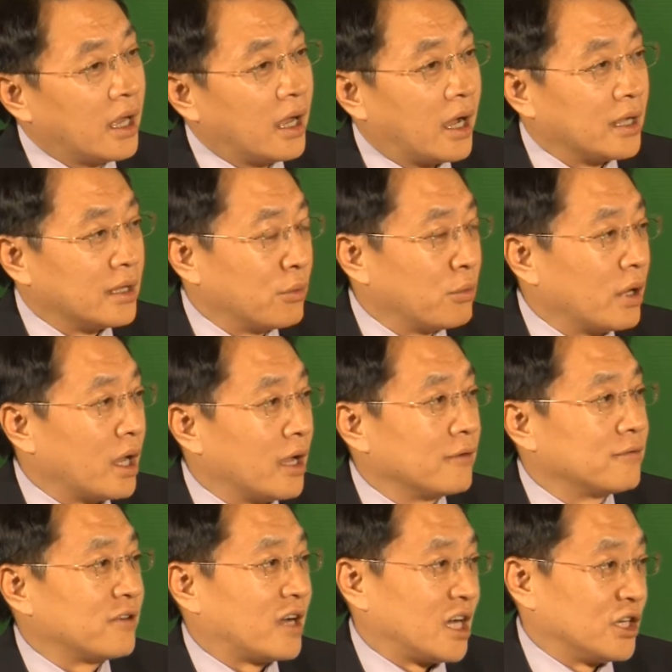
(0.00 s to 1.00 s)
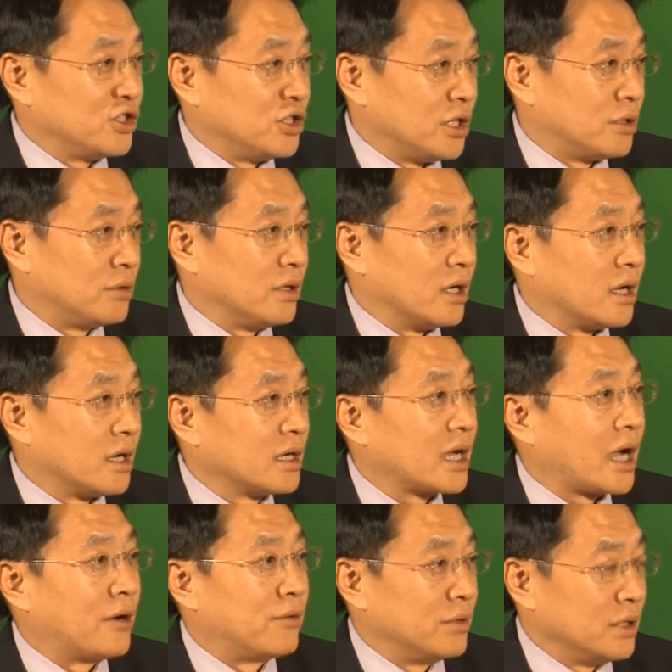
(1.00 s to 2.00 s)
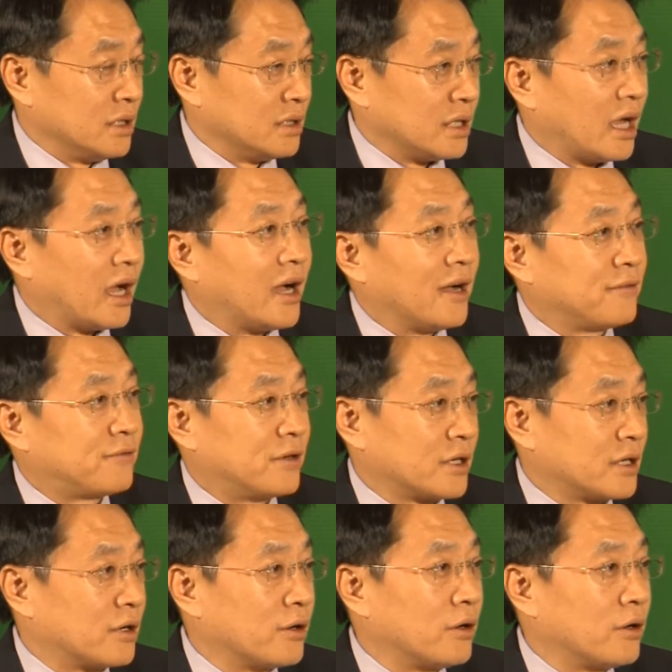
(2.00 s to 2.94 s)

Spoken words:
And we have Algeria covering the Africa